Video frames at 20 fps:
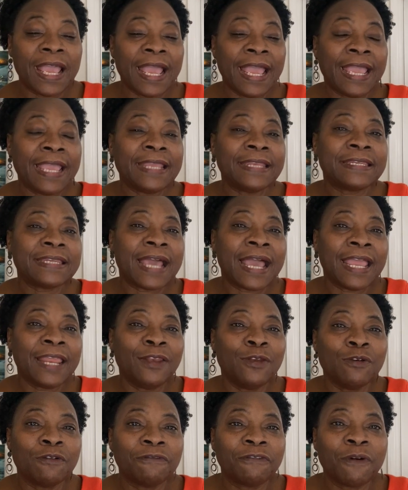And I
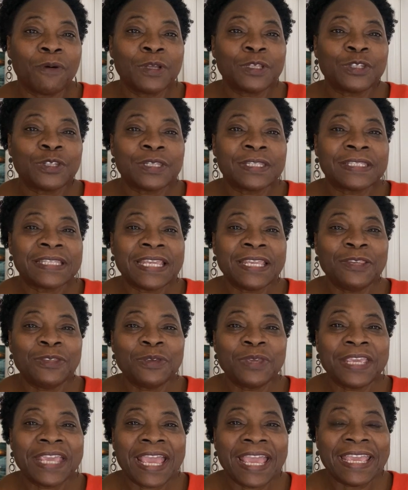look forward to seeing
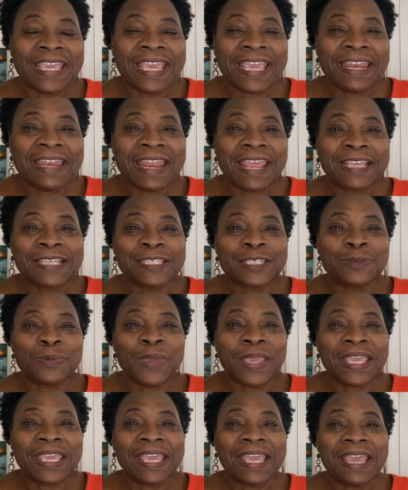you here again next
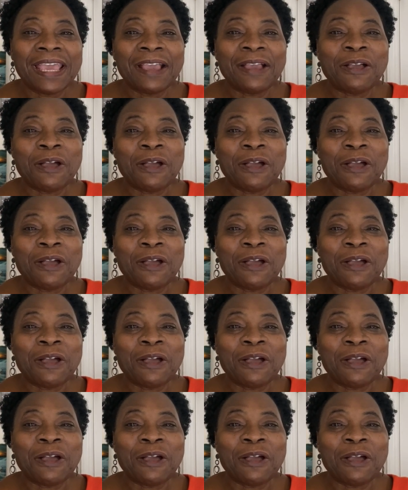week.